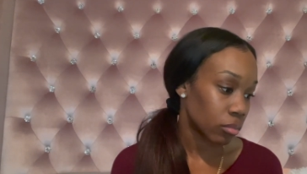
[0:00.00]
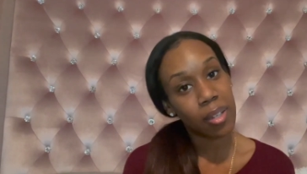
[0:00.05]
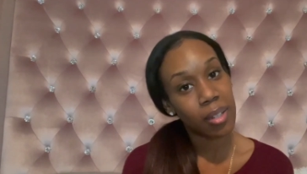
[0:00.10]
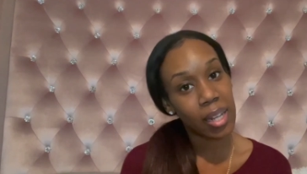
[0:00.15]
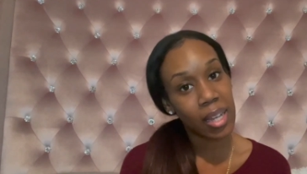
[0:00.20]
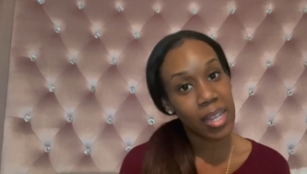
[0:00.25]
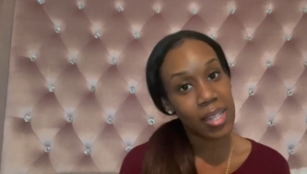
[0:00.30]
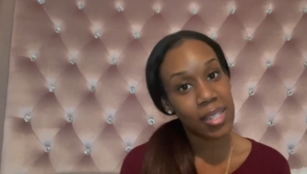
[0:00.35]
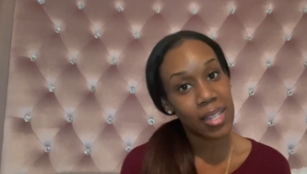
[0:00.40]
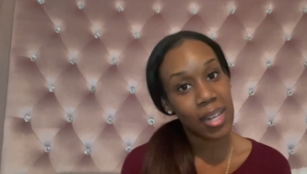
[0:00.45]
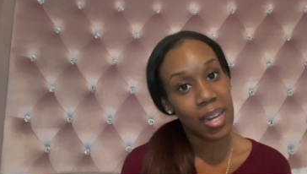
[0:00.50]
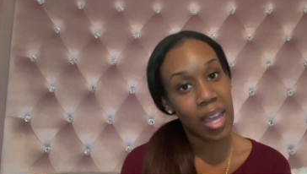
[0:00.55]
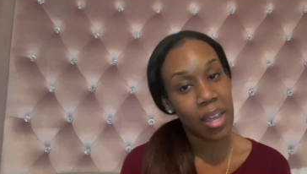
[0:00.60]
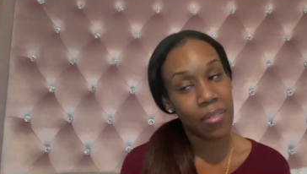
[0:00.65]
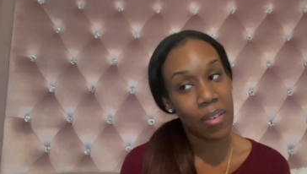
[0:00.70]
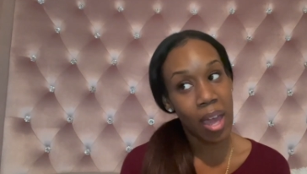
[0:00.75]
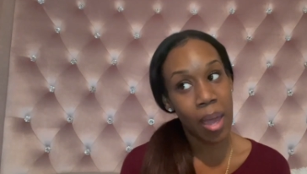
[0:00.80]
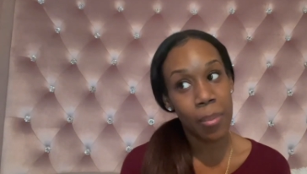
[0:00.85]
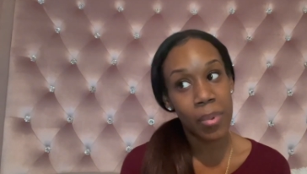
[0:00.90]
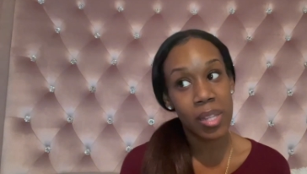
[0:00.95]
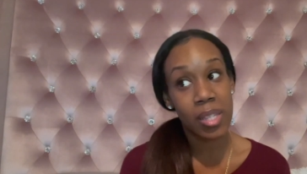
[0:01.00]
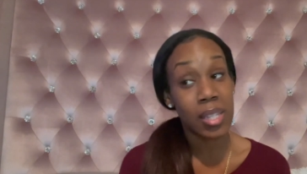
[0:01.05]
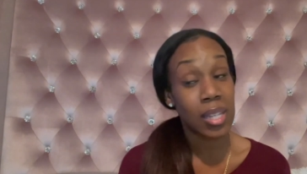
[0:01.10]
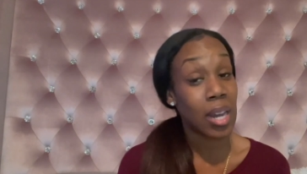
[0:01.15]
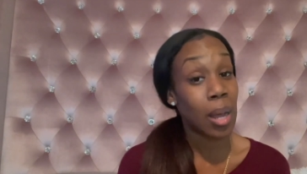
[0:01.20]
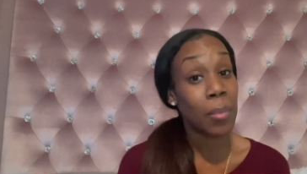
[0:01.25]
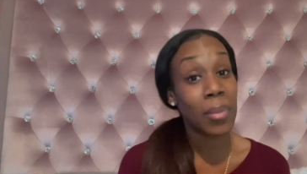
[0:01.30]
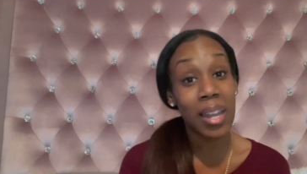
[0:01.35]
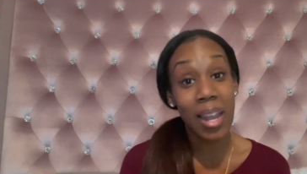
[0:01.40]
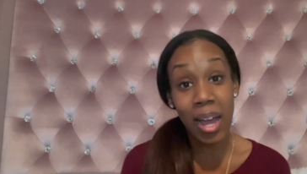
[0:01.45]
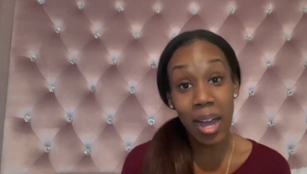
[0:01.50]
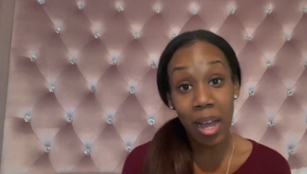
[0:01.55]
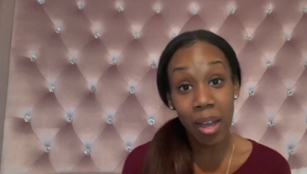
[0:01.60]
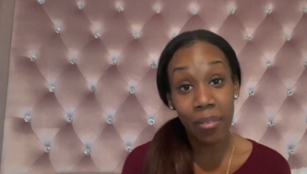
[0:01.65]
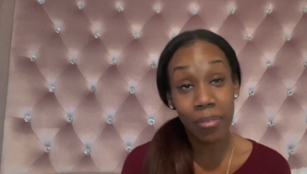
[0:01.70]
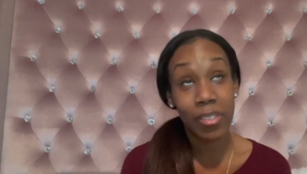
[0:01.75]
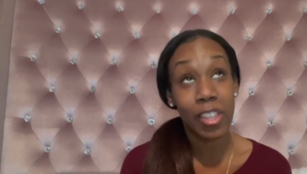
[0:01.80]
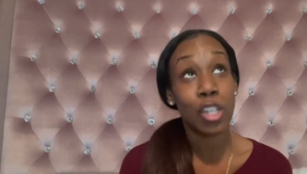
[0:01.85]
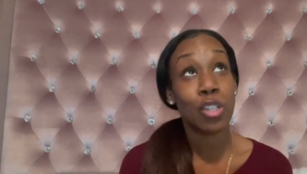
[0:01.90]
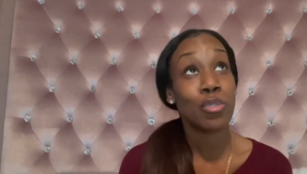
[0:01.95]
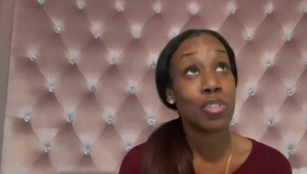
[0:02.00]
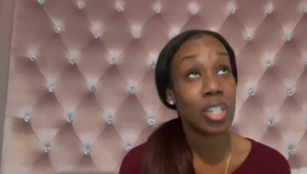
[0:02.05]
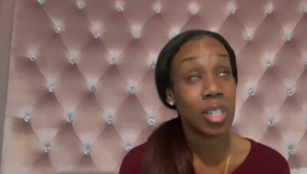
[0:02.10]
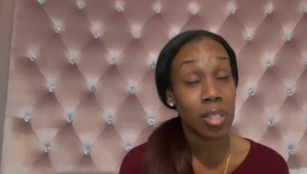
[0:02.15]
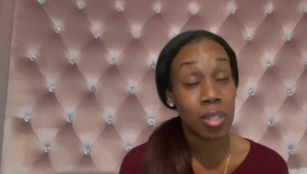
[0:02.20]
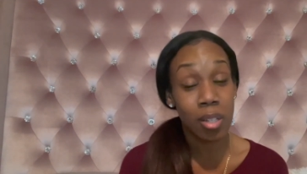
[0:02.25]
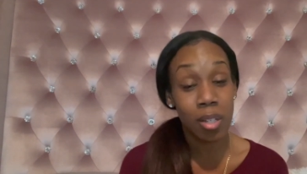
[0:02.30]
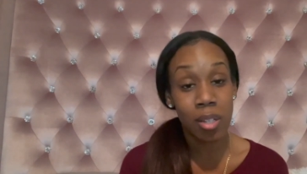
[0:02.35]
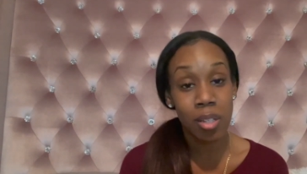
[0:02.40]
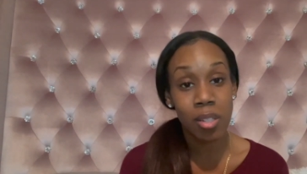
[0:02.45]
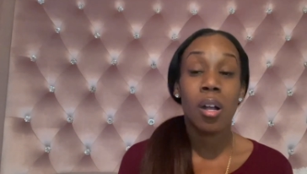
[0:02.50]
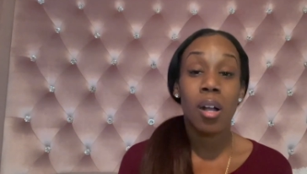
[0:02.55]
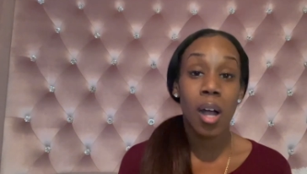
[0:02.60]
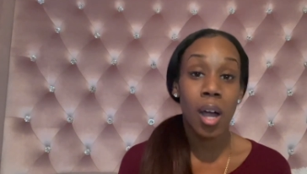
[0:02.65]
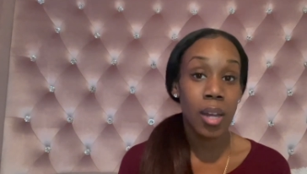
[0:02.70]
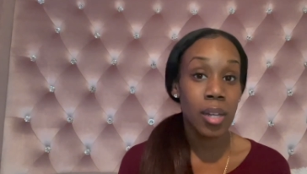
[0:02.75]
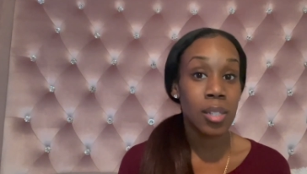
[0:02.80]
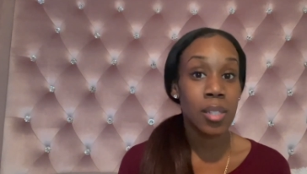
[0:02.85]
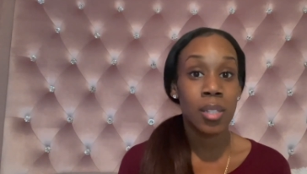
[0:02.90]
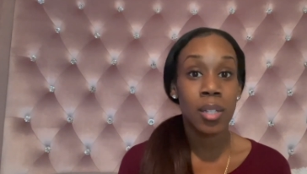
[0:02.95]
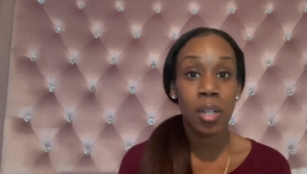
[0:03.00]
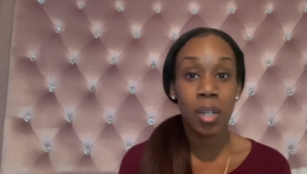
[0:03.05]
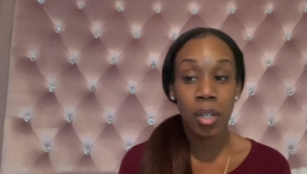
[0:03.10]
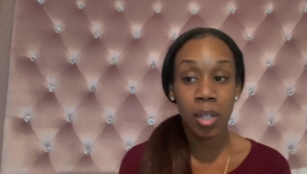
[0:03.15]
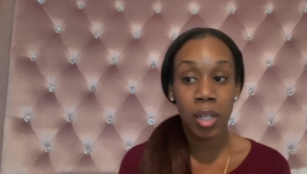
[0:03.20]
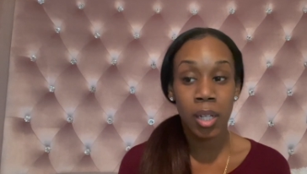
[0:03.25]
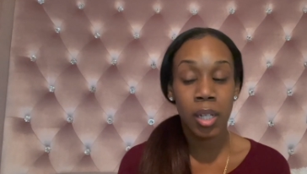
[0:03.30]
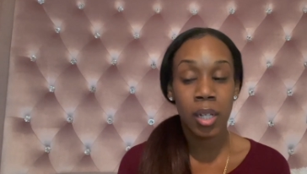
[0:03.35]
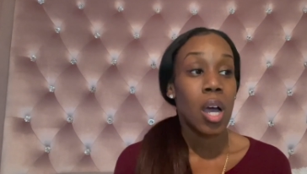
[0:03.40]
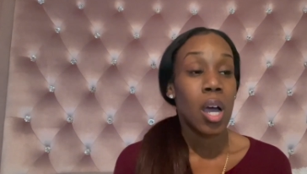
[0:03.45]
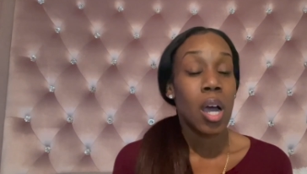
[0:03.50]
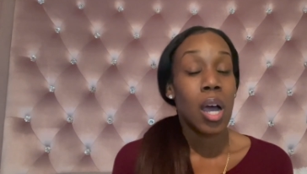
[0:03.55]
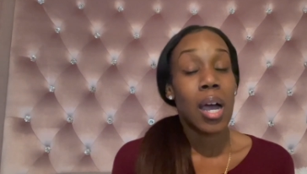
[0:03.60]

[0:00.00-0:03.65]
Like I said, life happens and I'm alive. Thank you, Jesus. God is good.